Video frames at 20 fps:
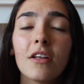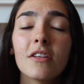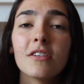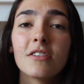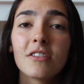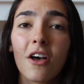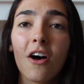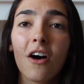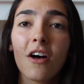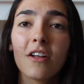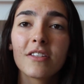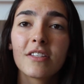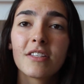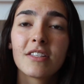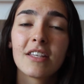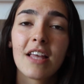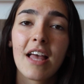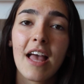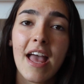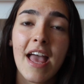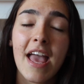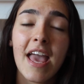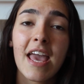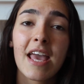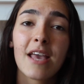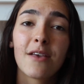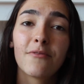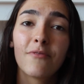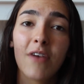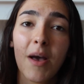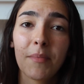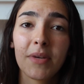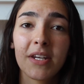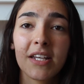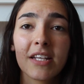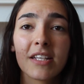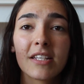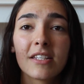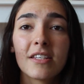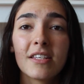starts a
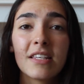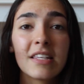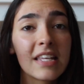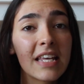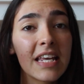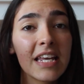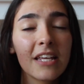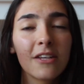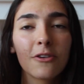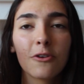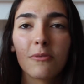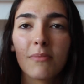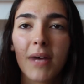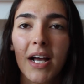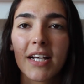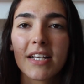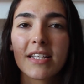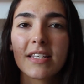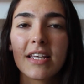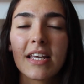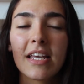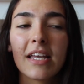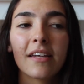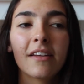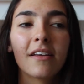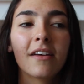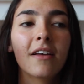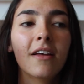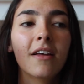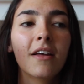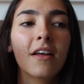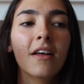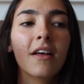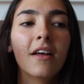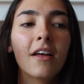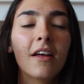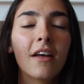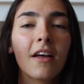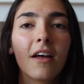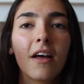feminist zine or magazine
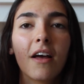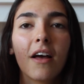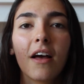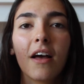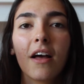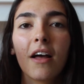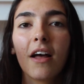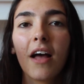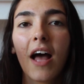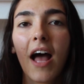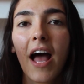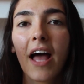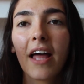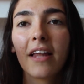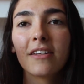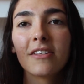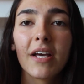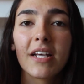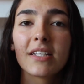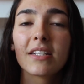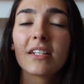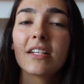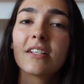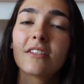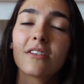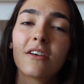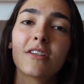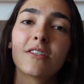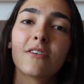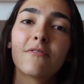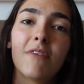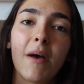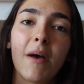and basically starts a